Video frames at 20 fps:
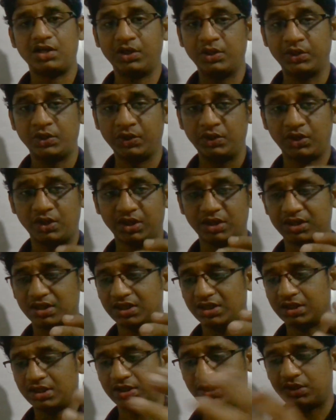do
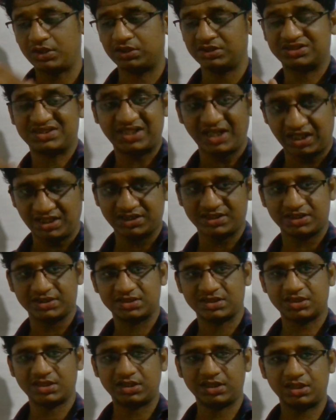not
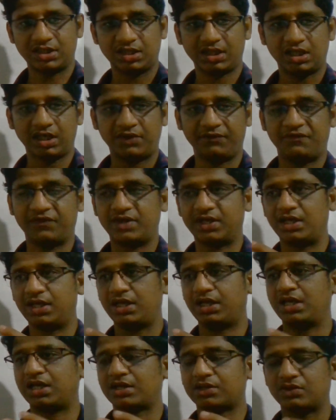changes.
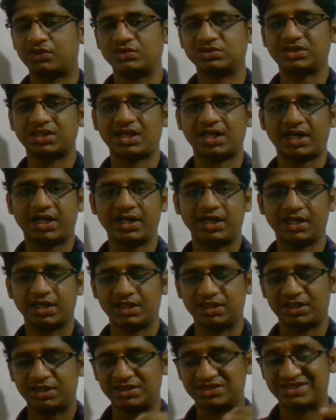Every electrons are adding
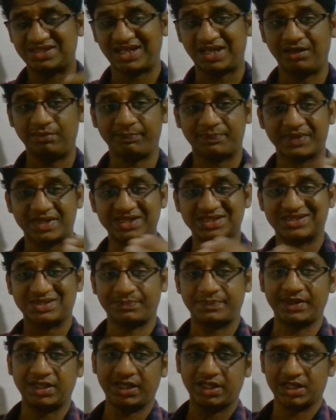in the same
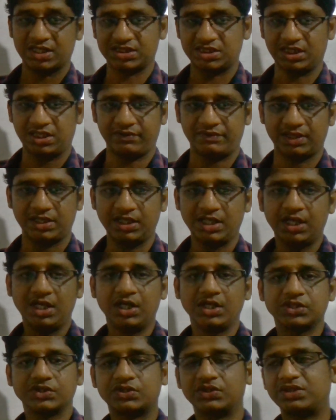principal energy level,
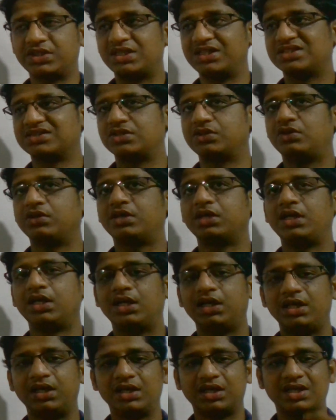so there is no
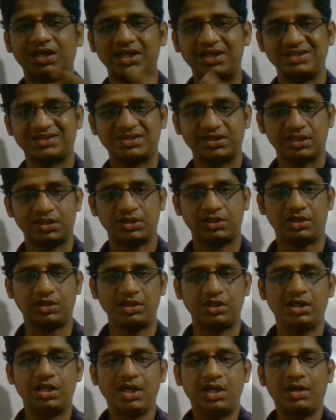real increase in
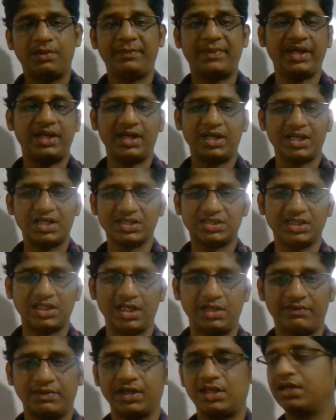main energy
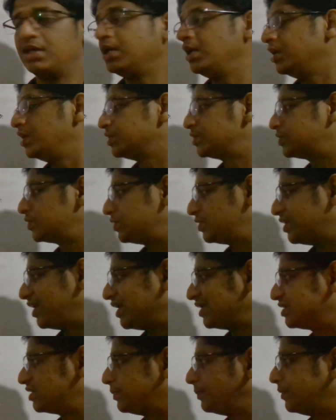level. So
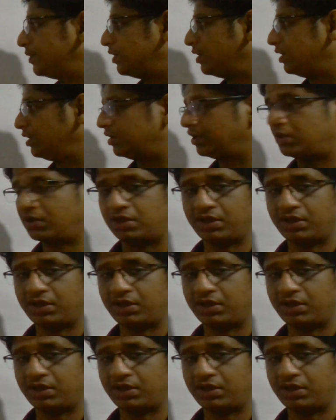that's the point.